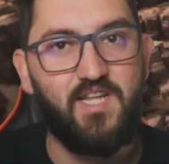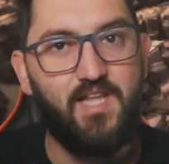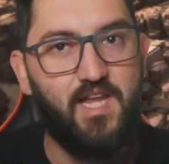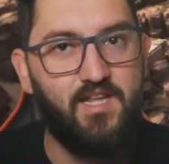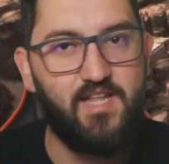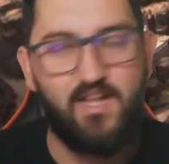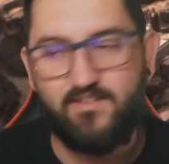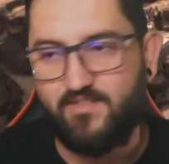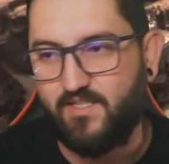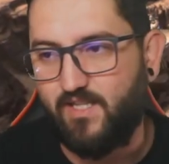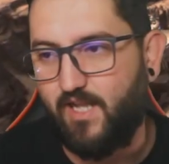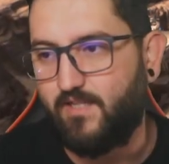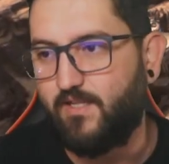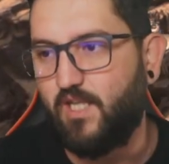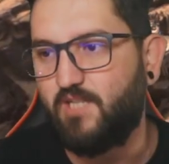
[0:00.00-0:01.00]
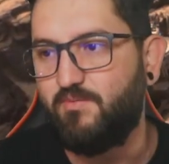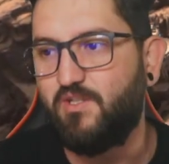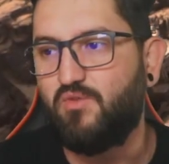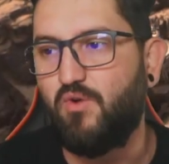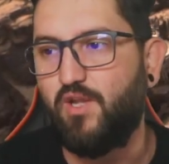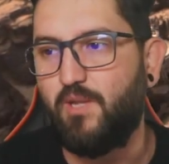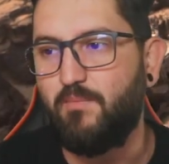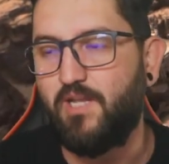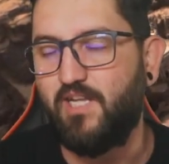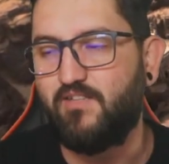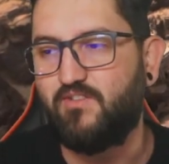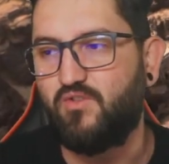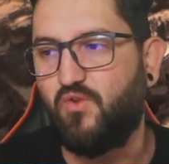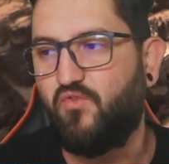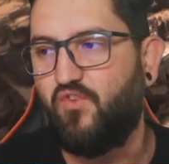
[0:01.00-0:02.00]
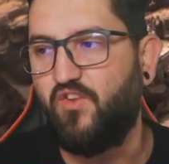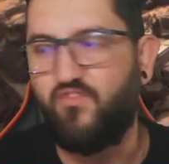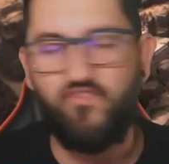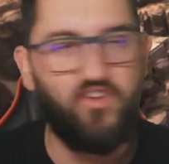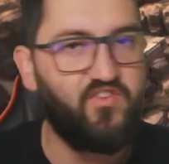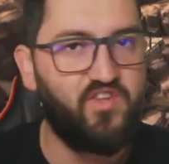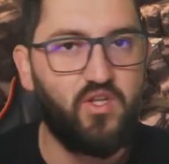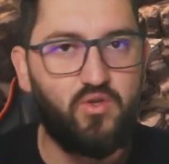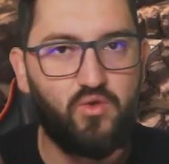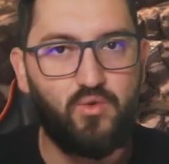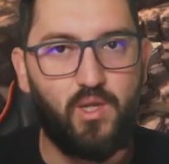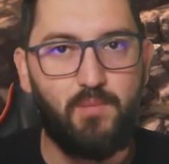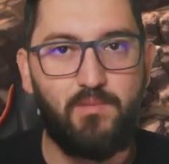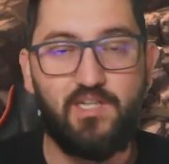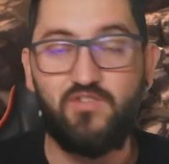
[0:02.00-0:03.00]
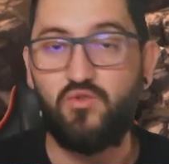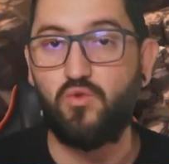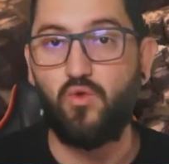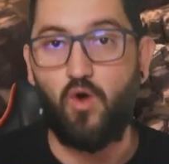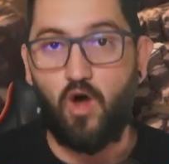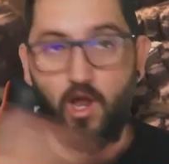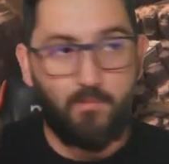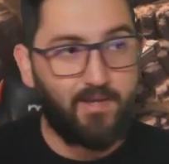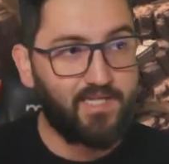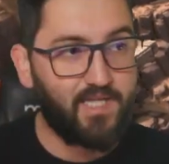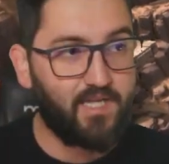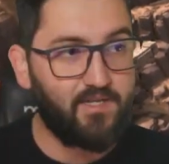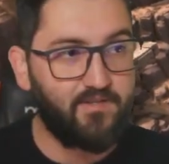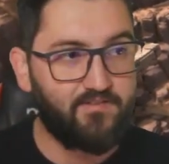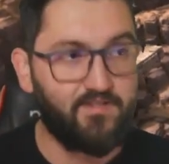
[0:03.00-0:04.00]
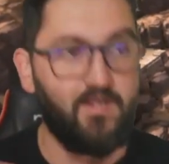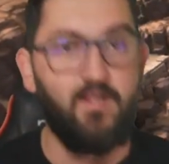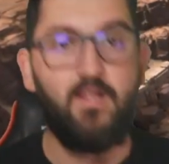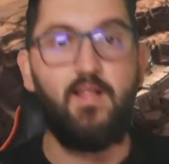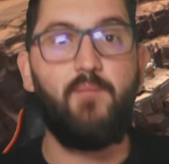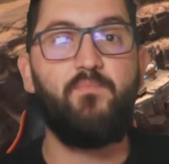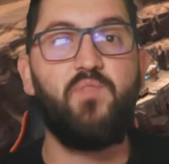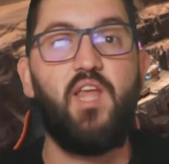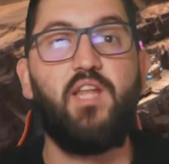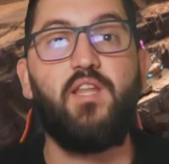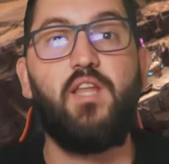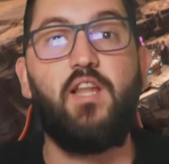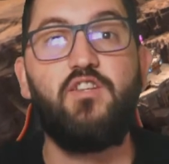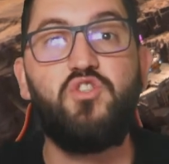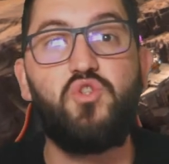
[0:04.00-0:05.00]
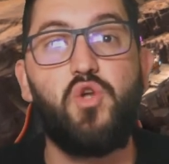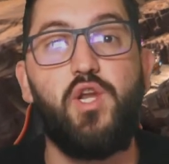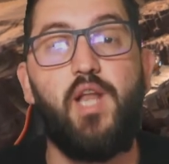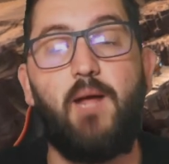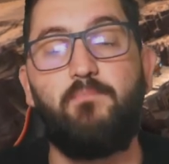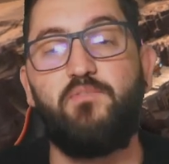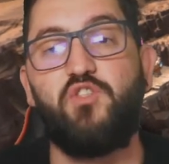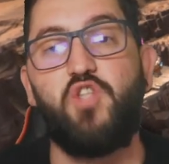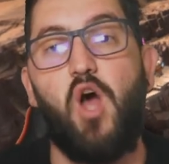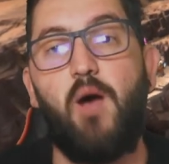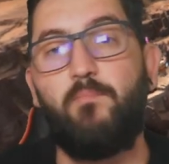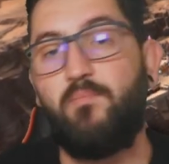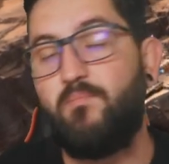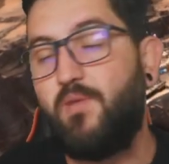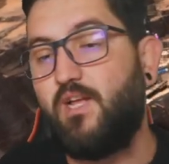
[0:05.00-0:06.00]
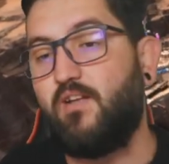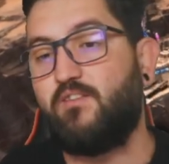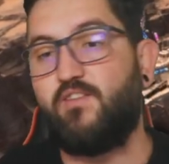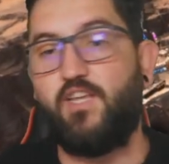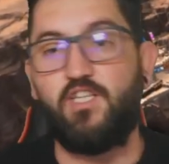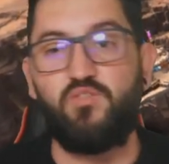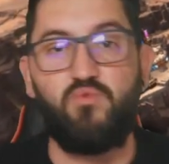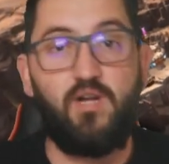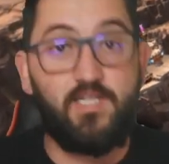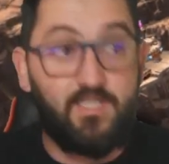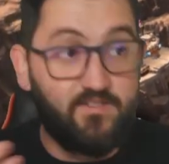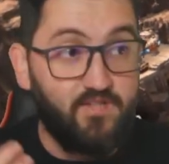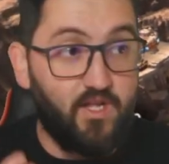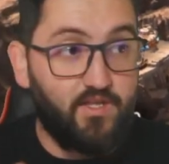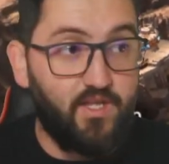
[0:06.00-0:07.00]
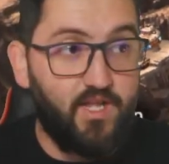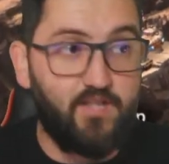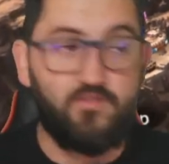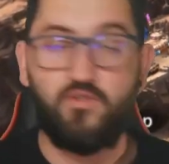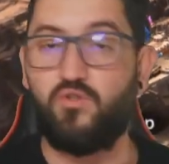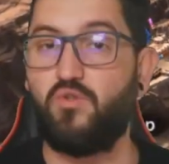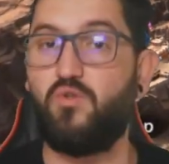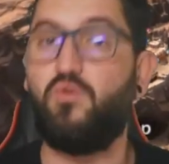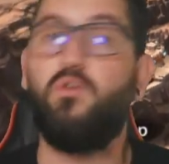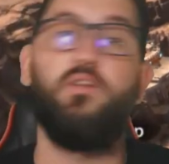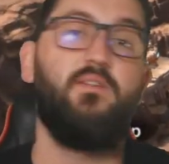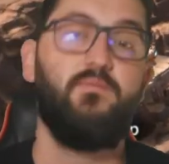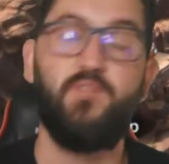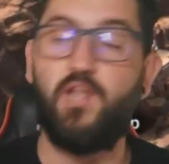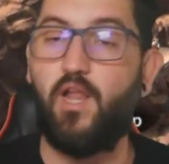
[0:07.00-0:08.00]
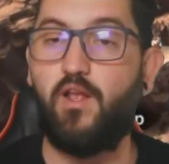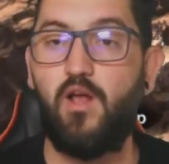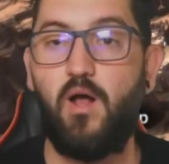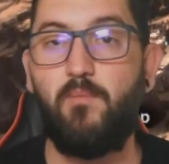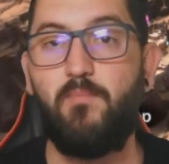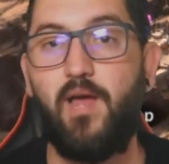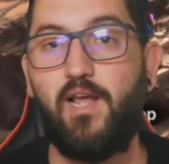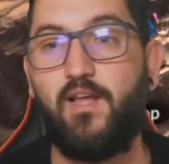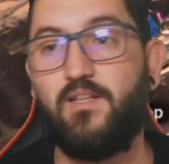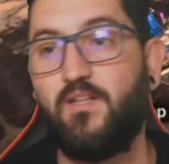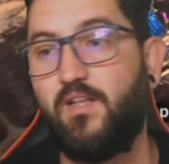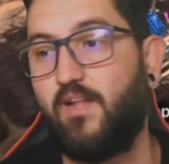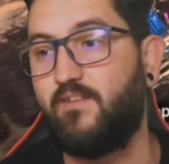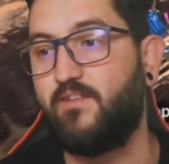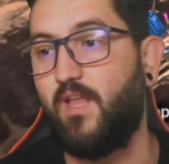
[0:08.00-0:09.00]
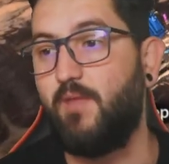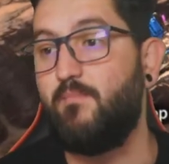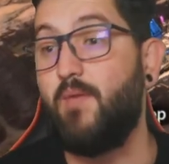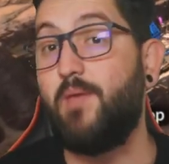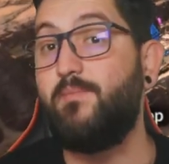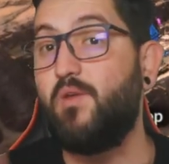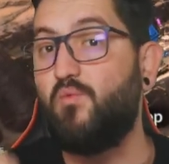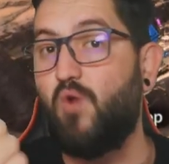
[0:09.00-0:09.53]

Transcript: day, and that's it. Like, takes me 20 minutes or 15 to 20 minutes to do all my dailies, and then I straight up stop, because guess what, there's nothing else to do. Then I come back at the next day. Maybe